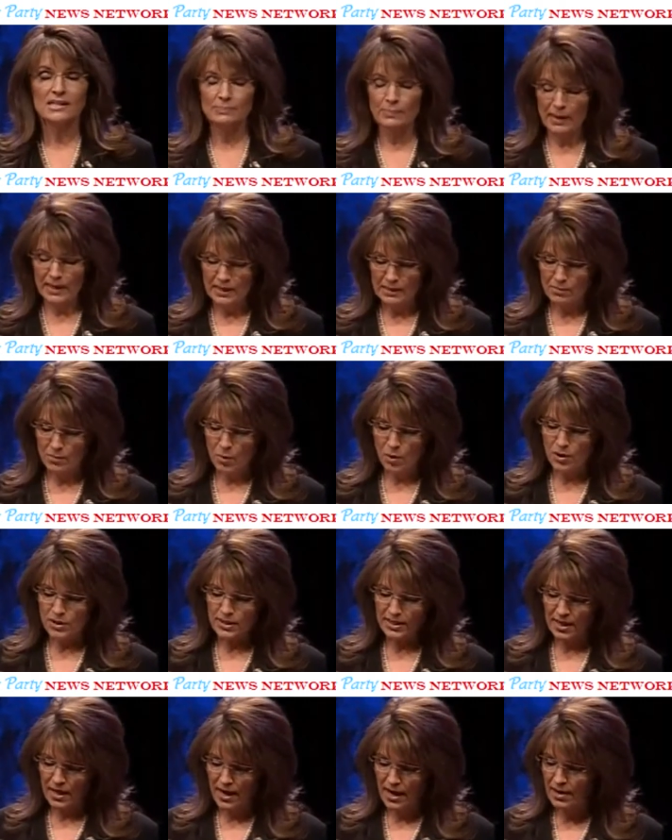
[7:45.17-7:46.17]
spending more
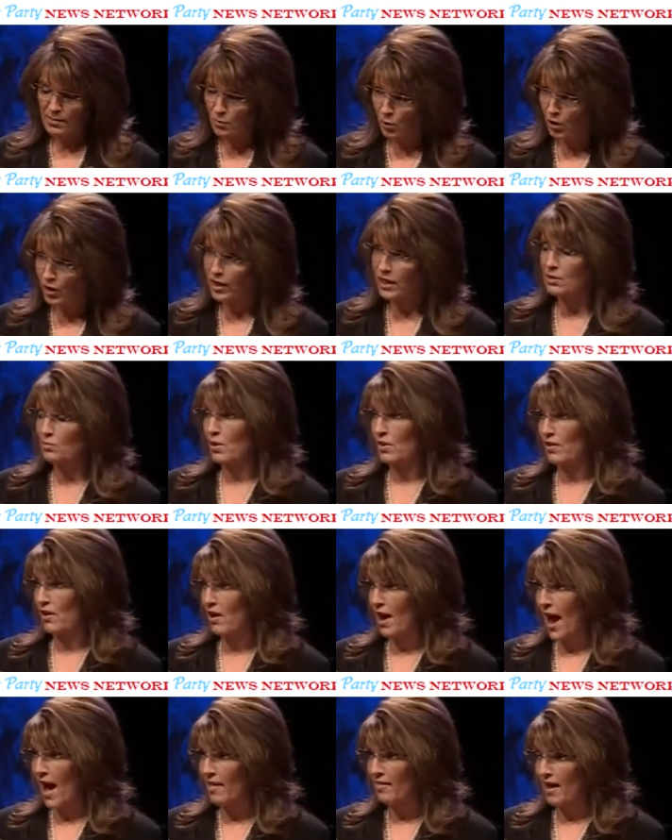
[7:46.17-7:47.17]
time working with
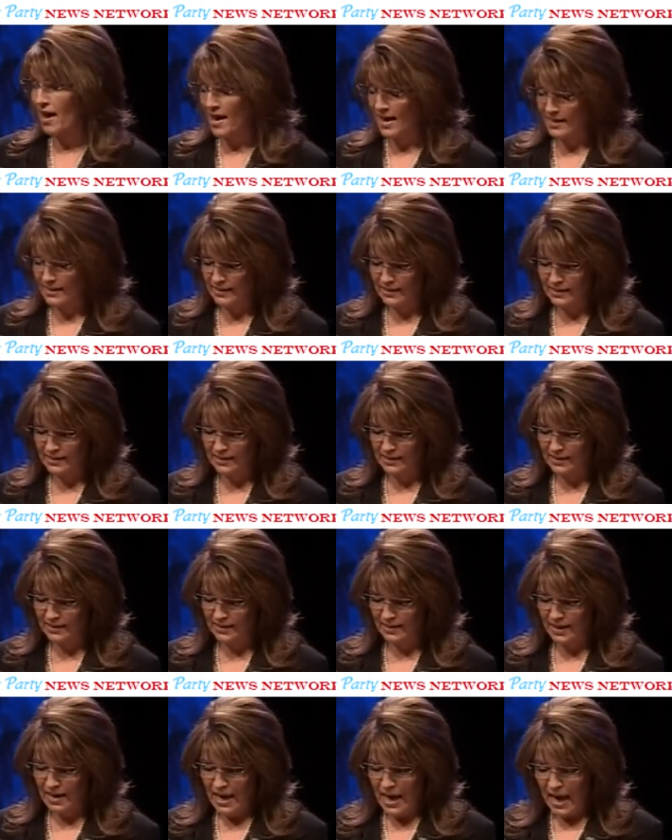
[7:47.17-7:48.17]
our allies.
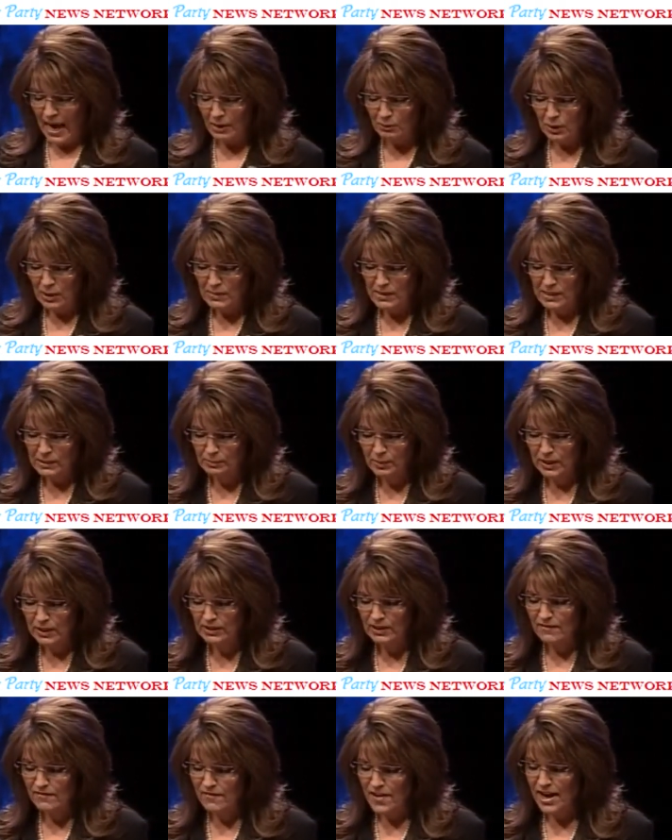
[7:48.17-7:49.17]
And we must
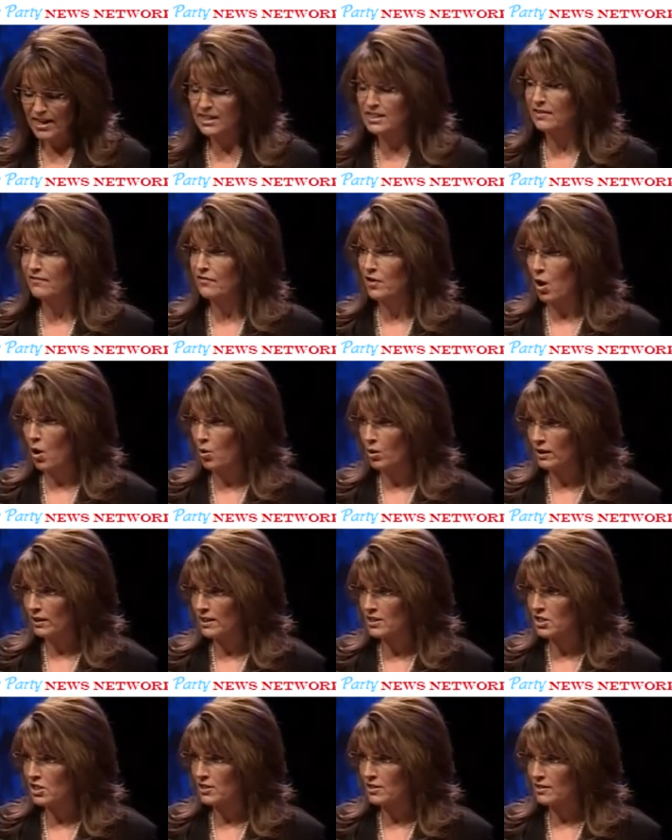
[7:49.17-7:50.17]
build effective
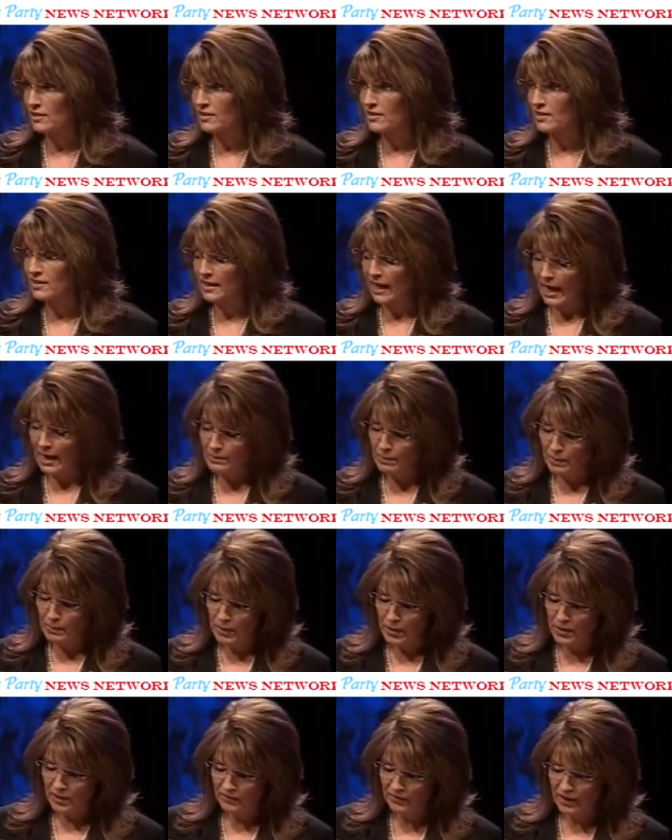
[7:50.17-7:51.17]
coalitions
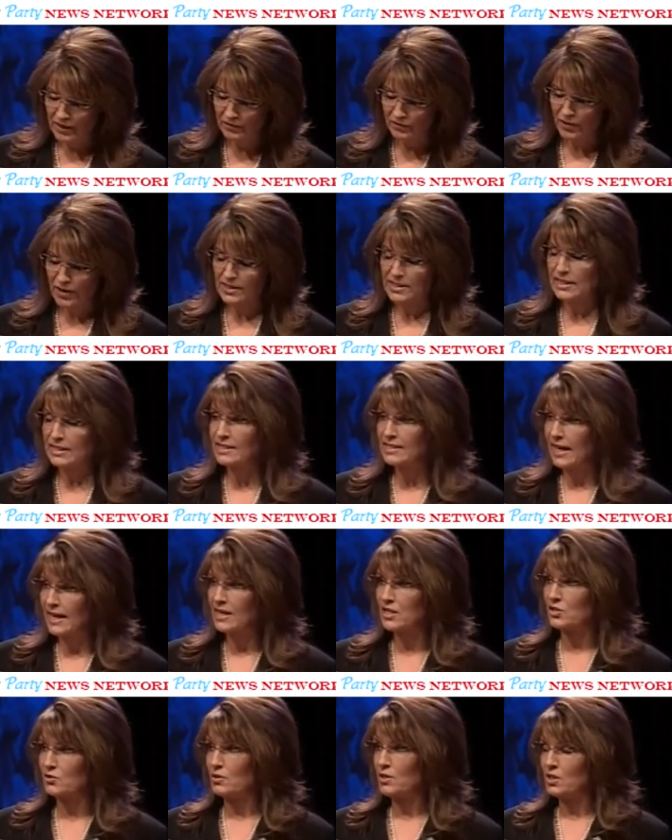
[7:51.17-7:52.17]
capable of confronting
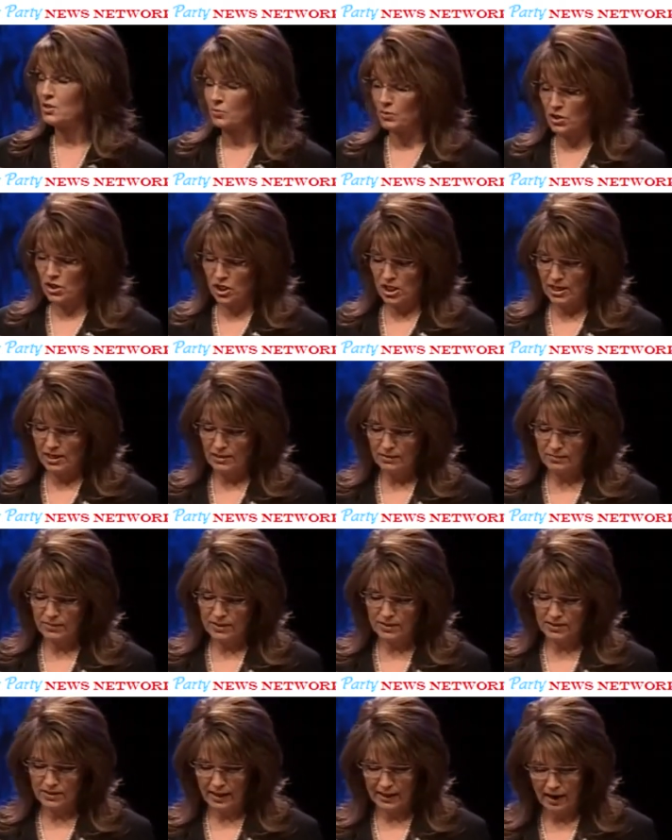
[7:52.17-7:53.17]
dangerous
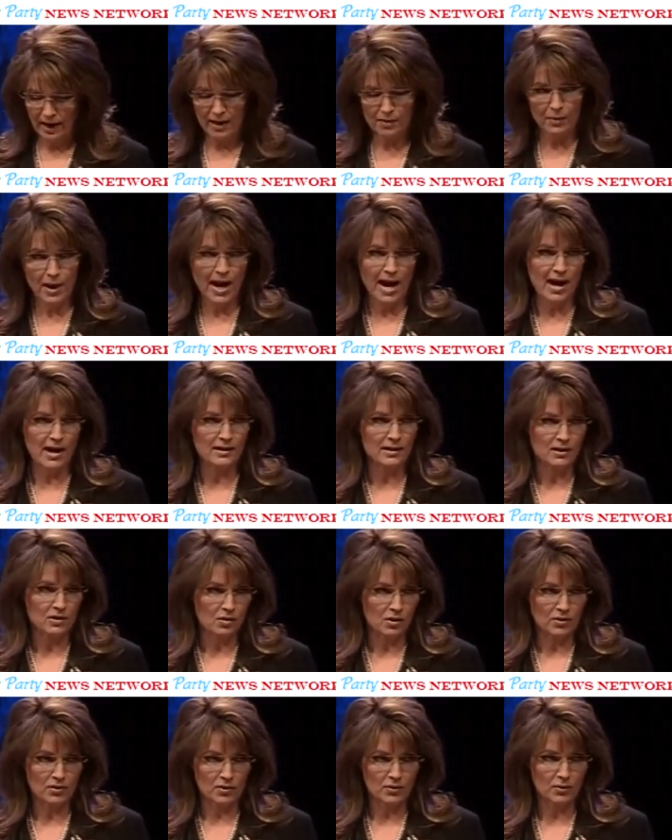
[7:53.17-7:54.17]
regimes like Iran and
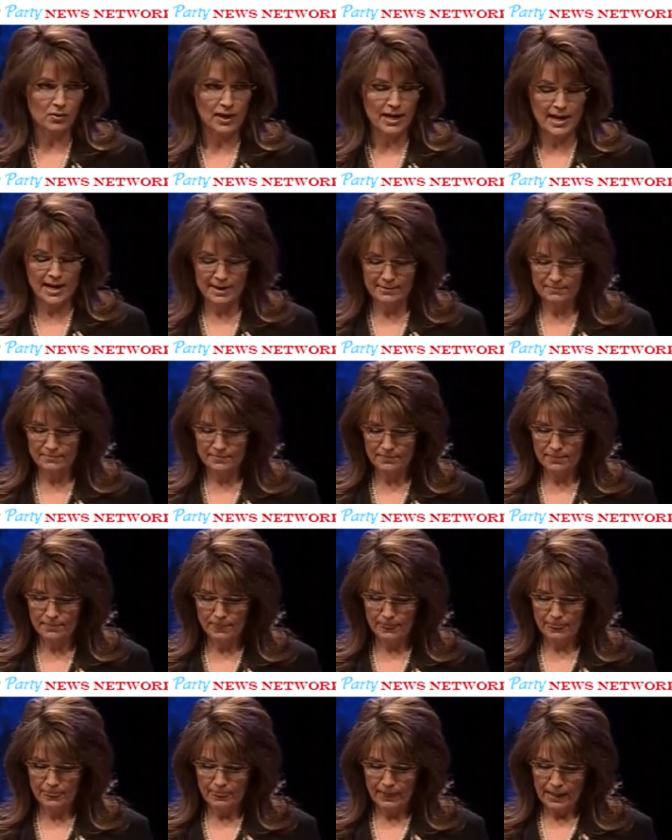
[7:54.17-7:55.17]
North Korea.
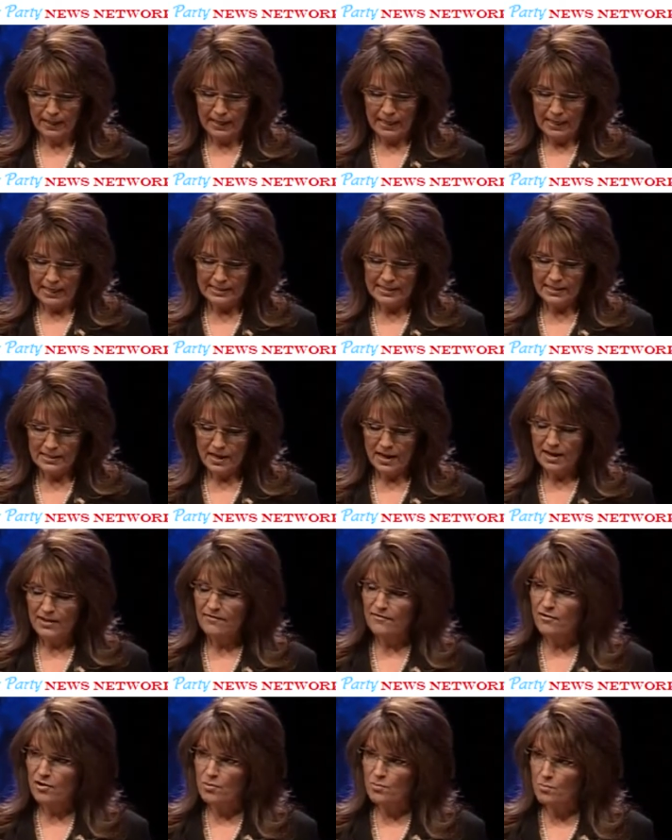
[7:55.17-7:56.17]
It's
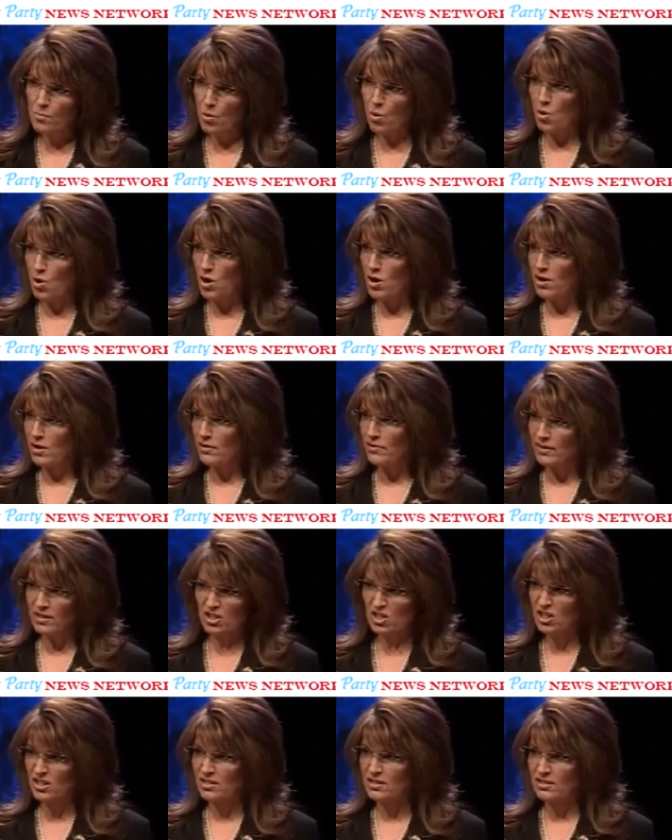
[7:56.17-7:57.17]
time for more
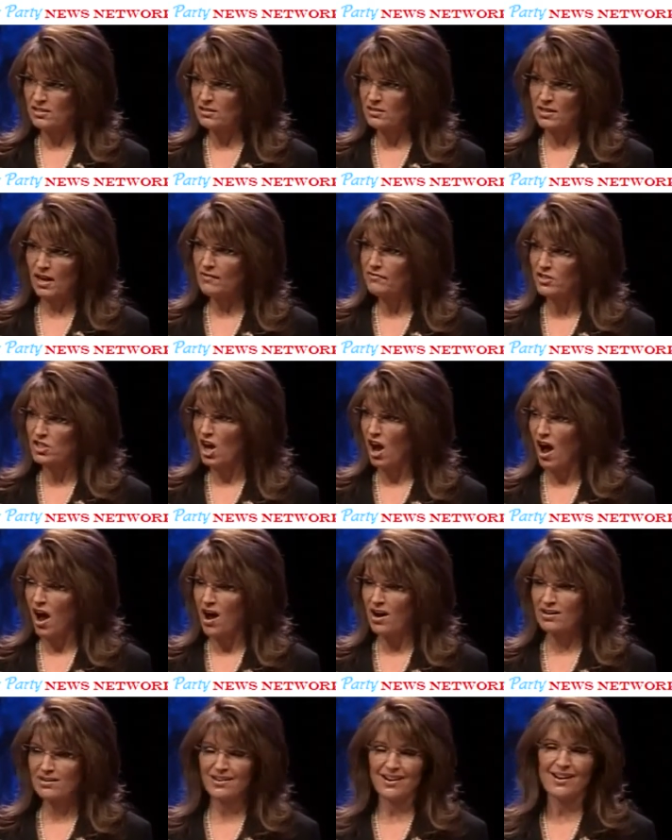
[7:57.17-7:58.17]
than just tough
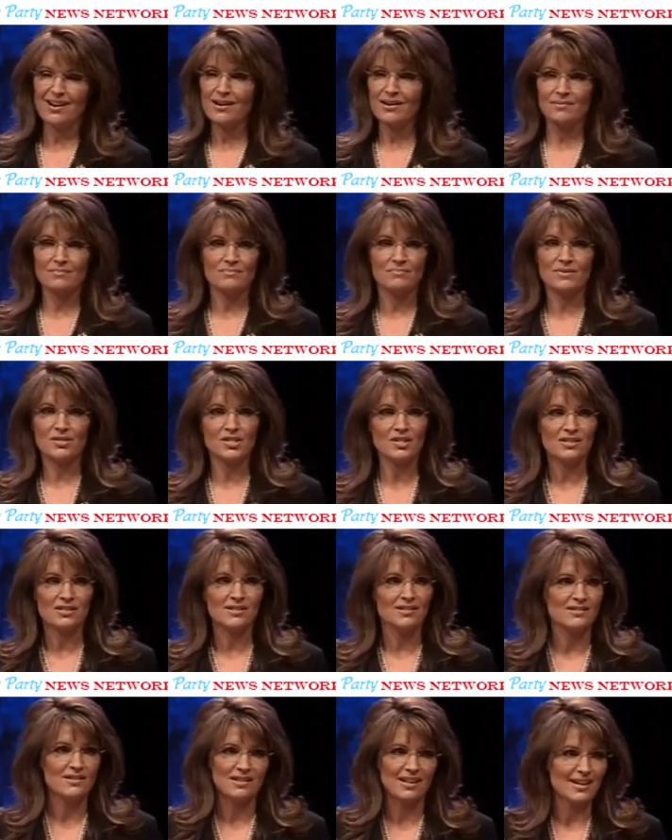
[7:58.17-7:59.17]
talk. Oh, I'm um,
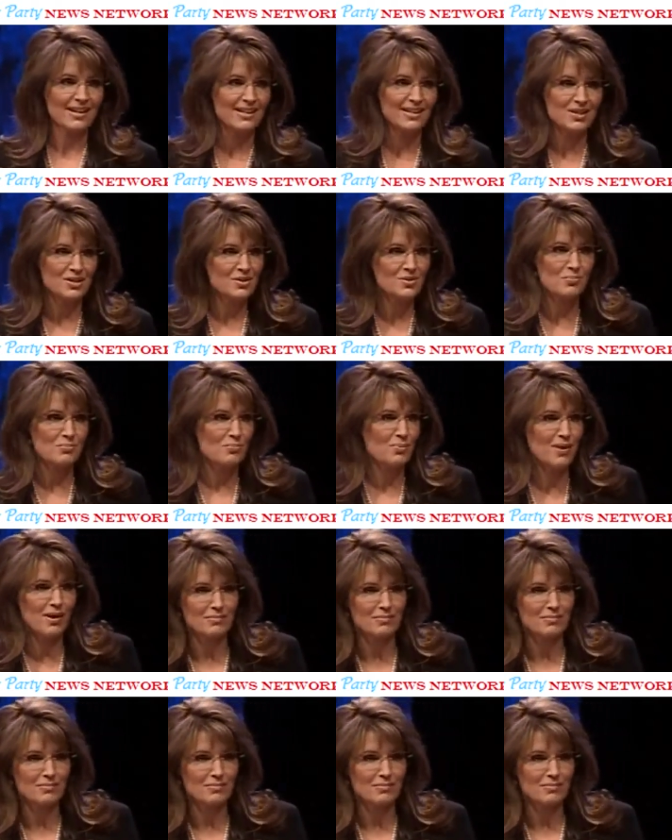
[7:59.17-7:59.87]
just like you,